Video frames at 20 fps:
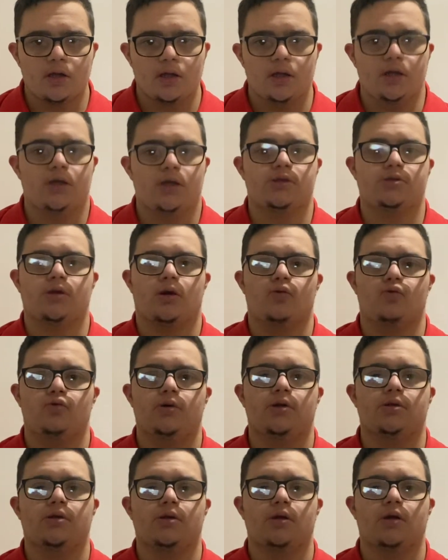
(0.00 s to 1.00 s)
It's
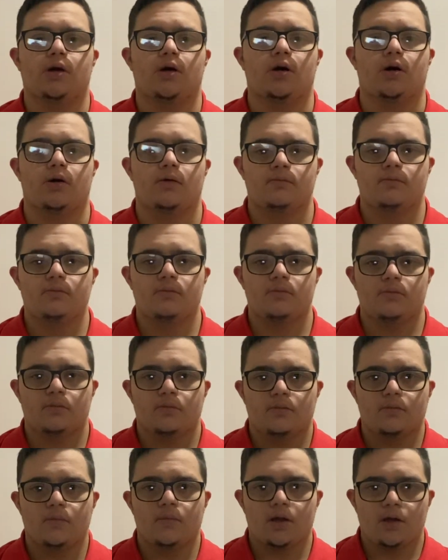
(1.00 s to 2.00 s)
Ridla
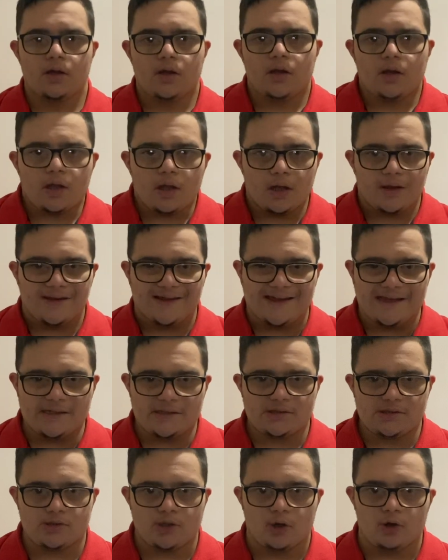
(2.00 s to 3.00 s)

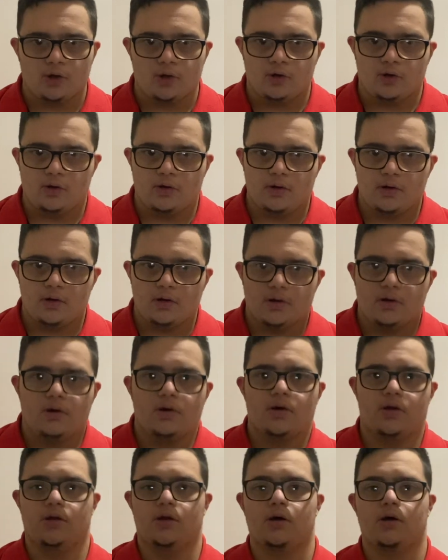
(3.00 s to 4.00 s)
Eastern.
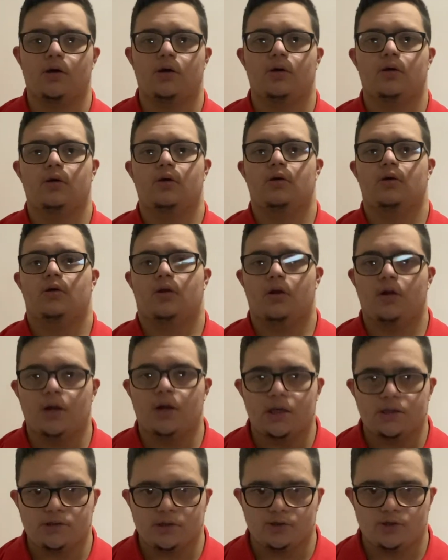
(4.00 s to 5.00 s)
Yeah,
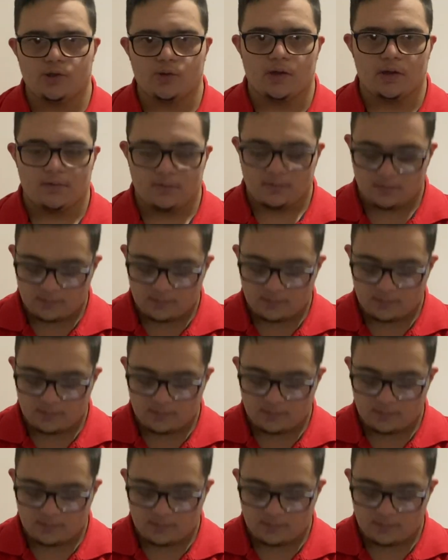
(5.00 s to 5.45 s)
listen to it.